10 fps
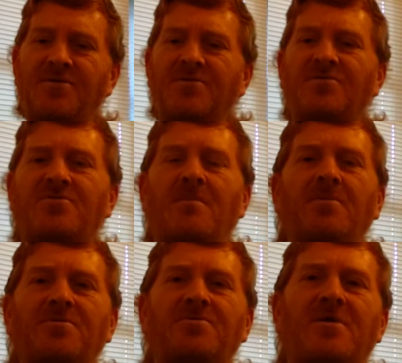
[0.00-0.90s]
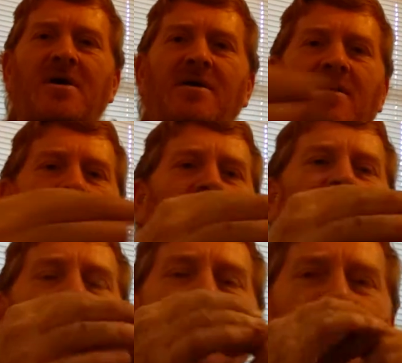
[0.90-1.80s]
is a simple design.
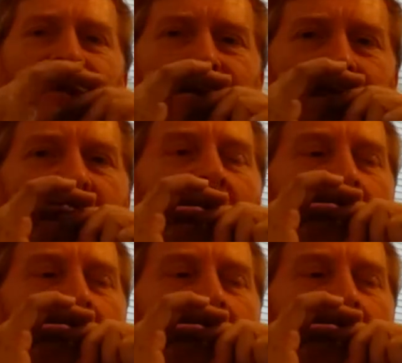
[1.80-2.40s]
Anybody can make this one.